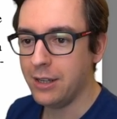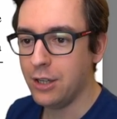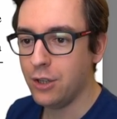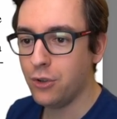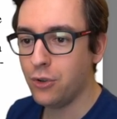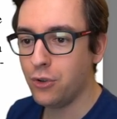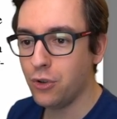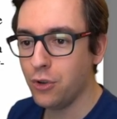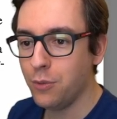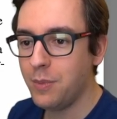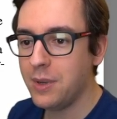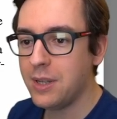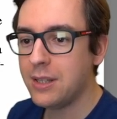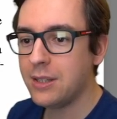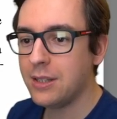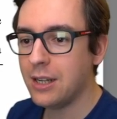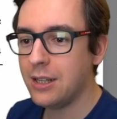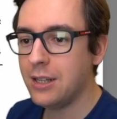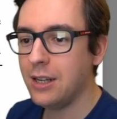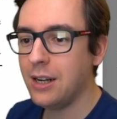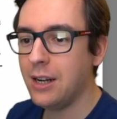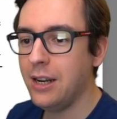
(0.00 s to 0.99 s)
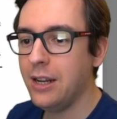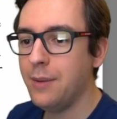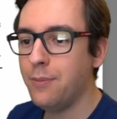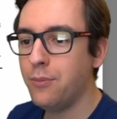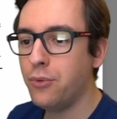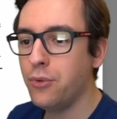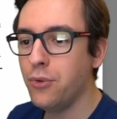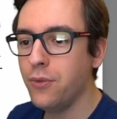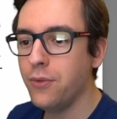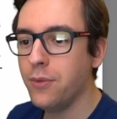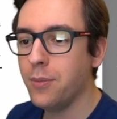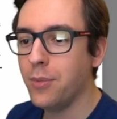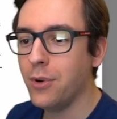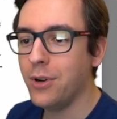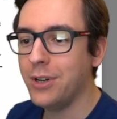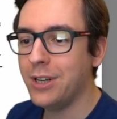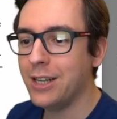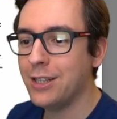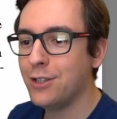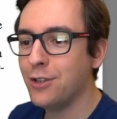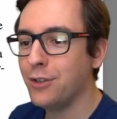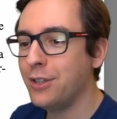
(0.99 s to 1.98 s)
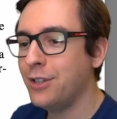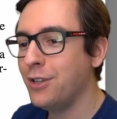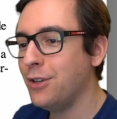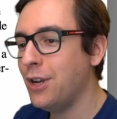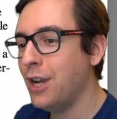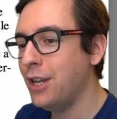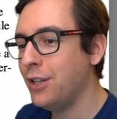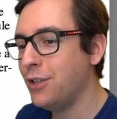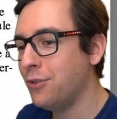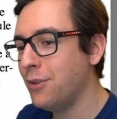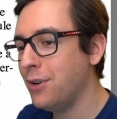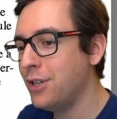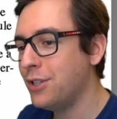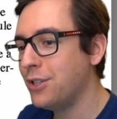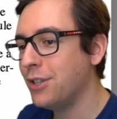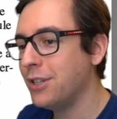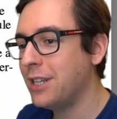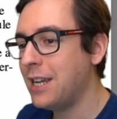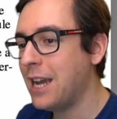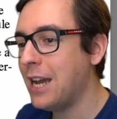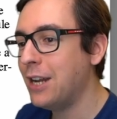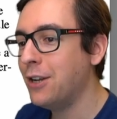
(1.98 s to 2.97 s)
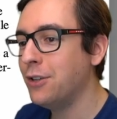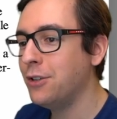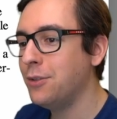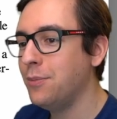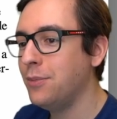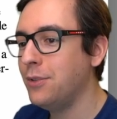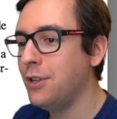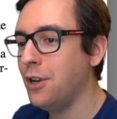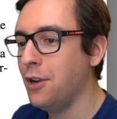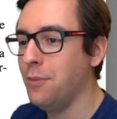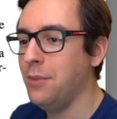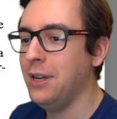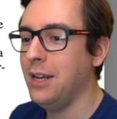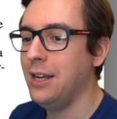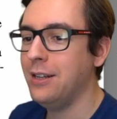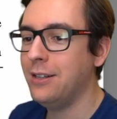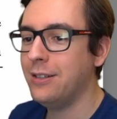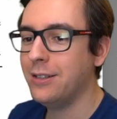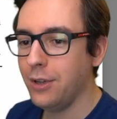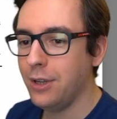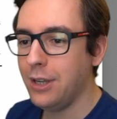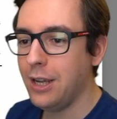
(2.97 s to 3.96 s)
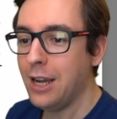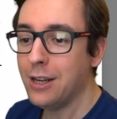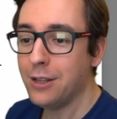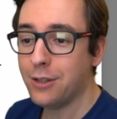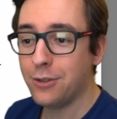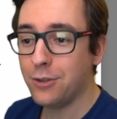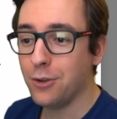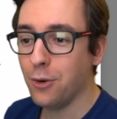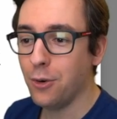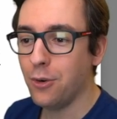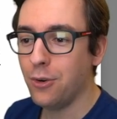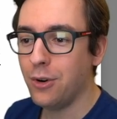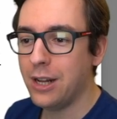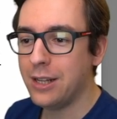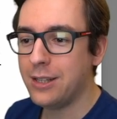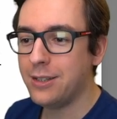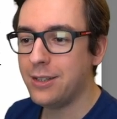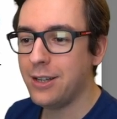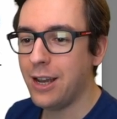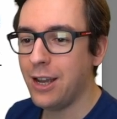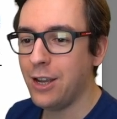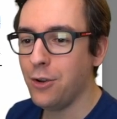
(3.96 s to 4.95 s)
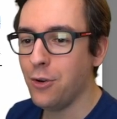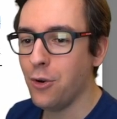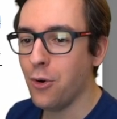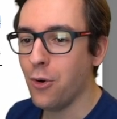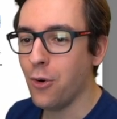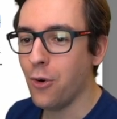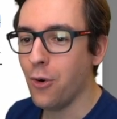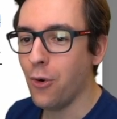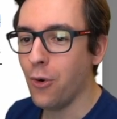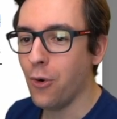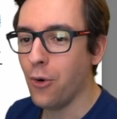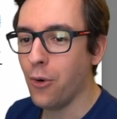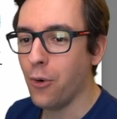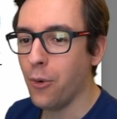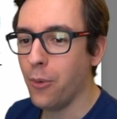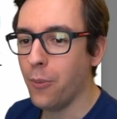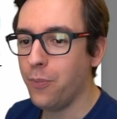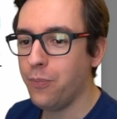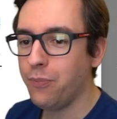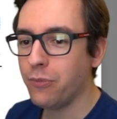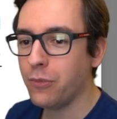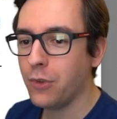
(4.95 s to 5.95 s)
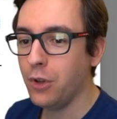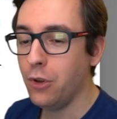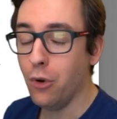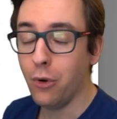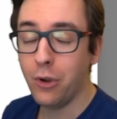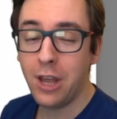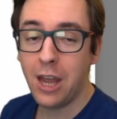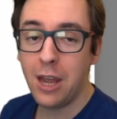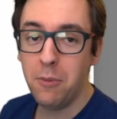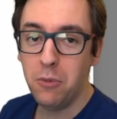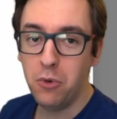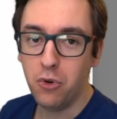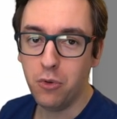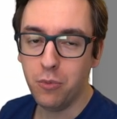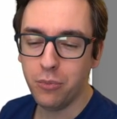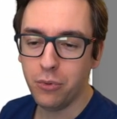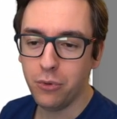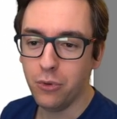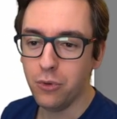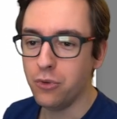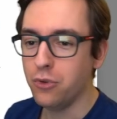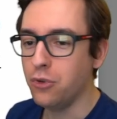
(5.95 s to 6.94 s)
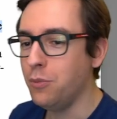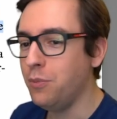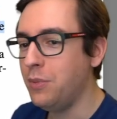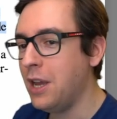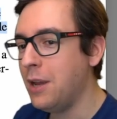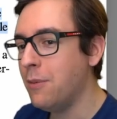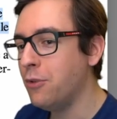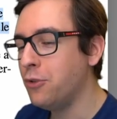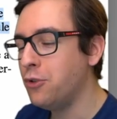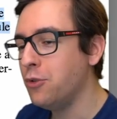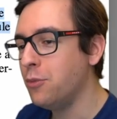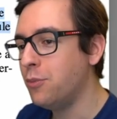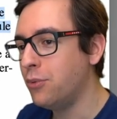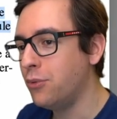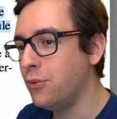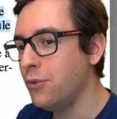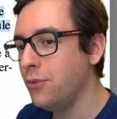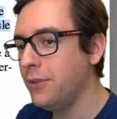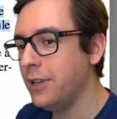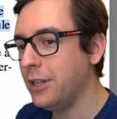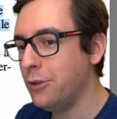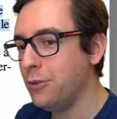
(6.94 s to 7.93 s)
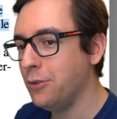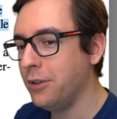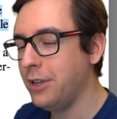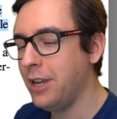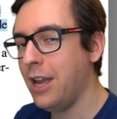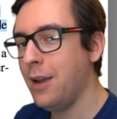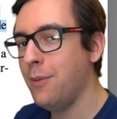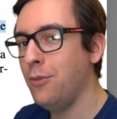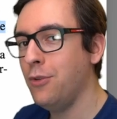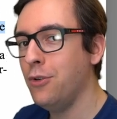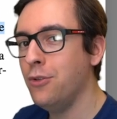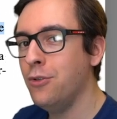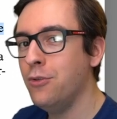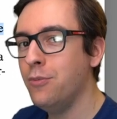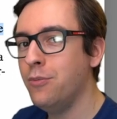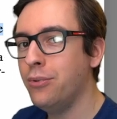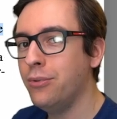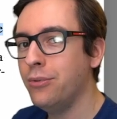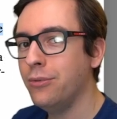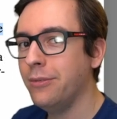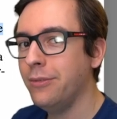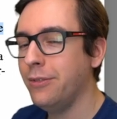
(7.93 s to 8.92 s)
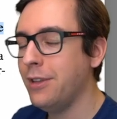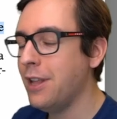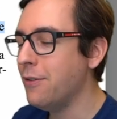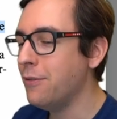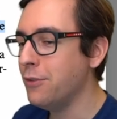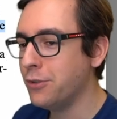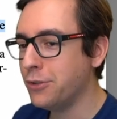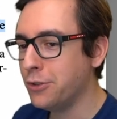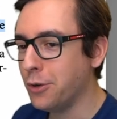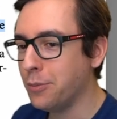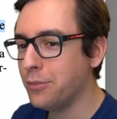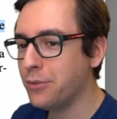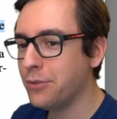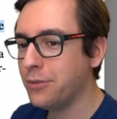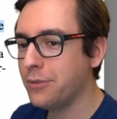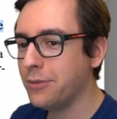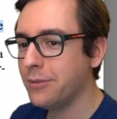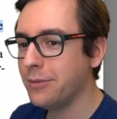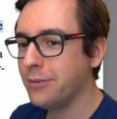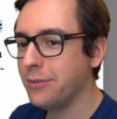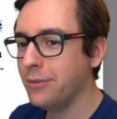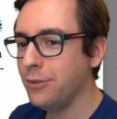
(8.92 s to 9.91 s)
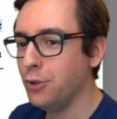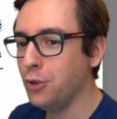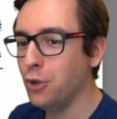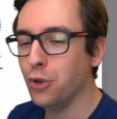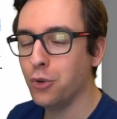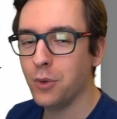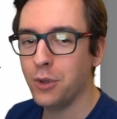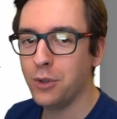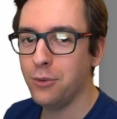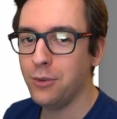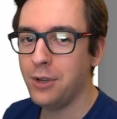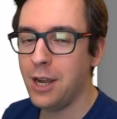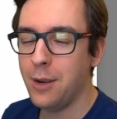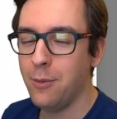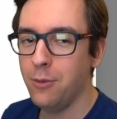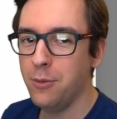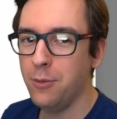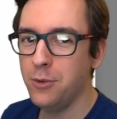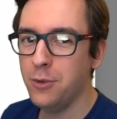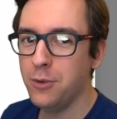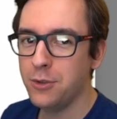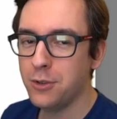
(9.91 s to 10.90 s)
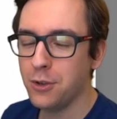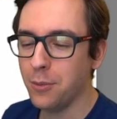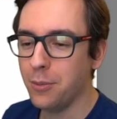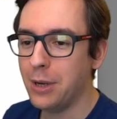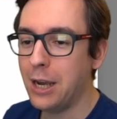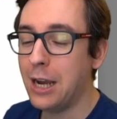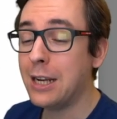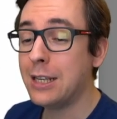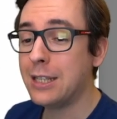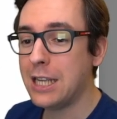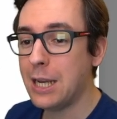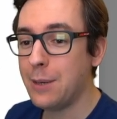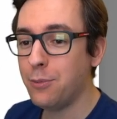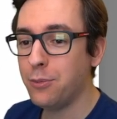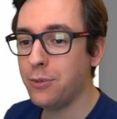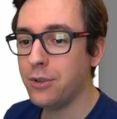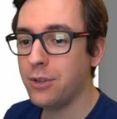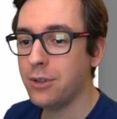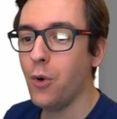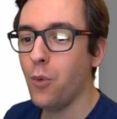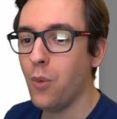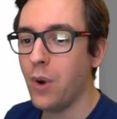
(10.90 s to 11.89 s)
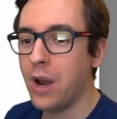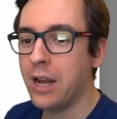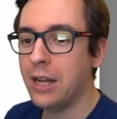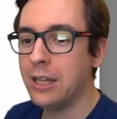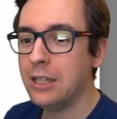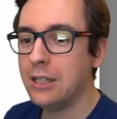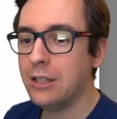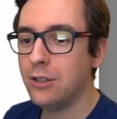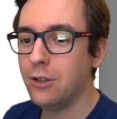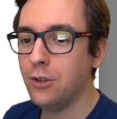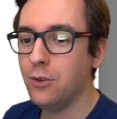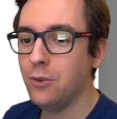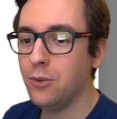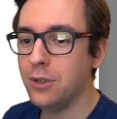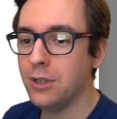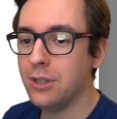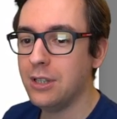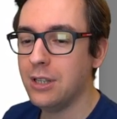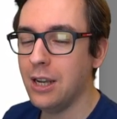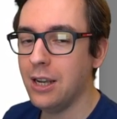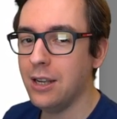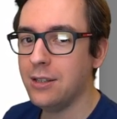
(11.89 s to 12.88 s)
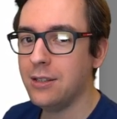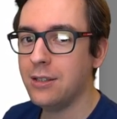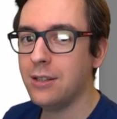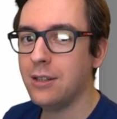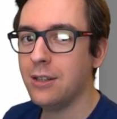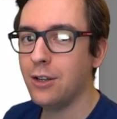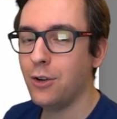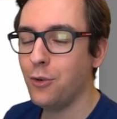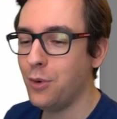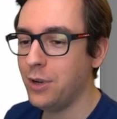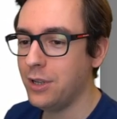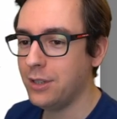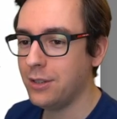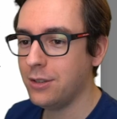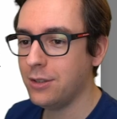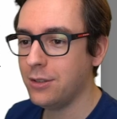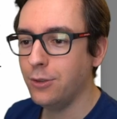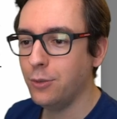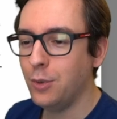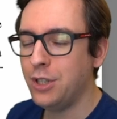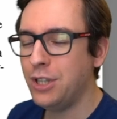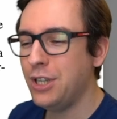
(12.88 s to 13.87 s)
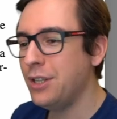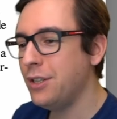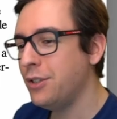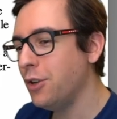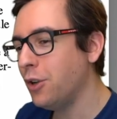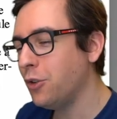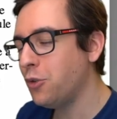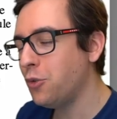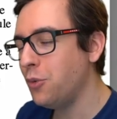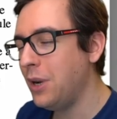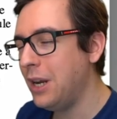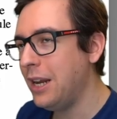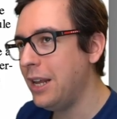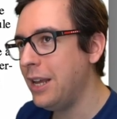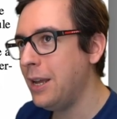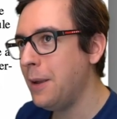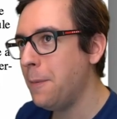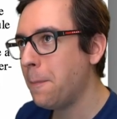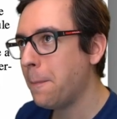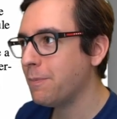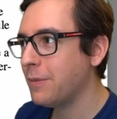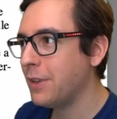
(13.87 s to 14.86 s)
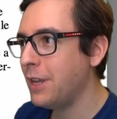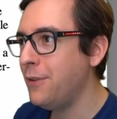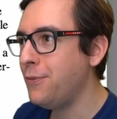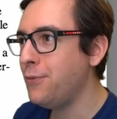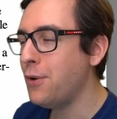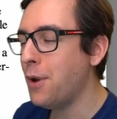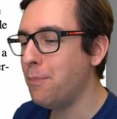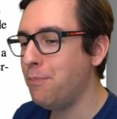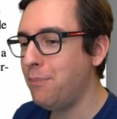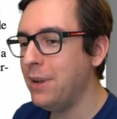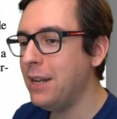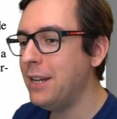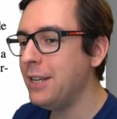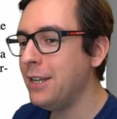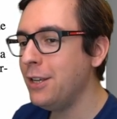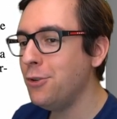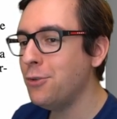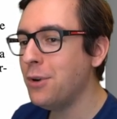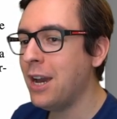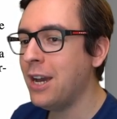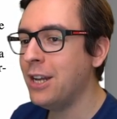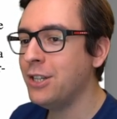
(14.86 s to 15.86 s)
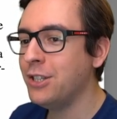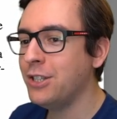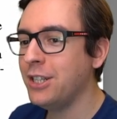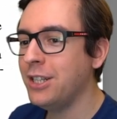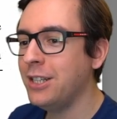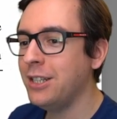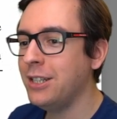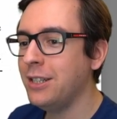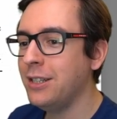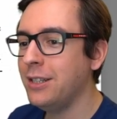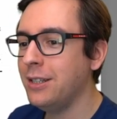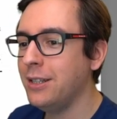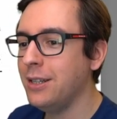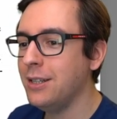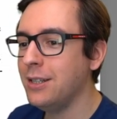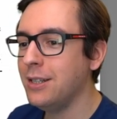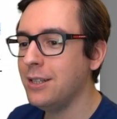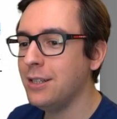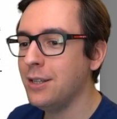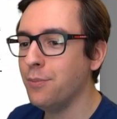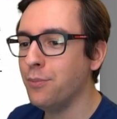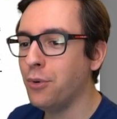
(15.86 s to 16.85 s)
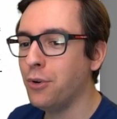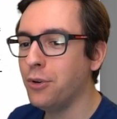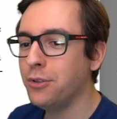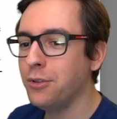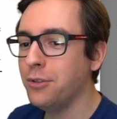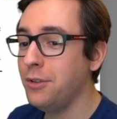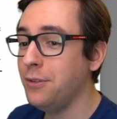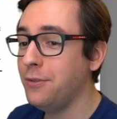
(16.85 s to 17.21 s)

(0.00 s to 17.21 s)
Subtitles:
It should be statically provable that the iteration cannot terminate. Yes, so let's say your game loop. You should be able to prove that your game loop never stops. You don't want your game loop to stop, except when the user says quit. Which is not really, if you are building your engine, this is important.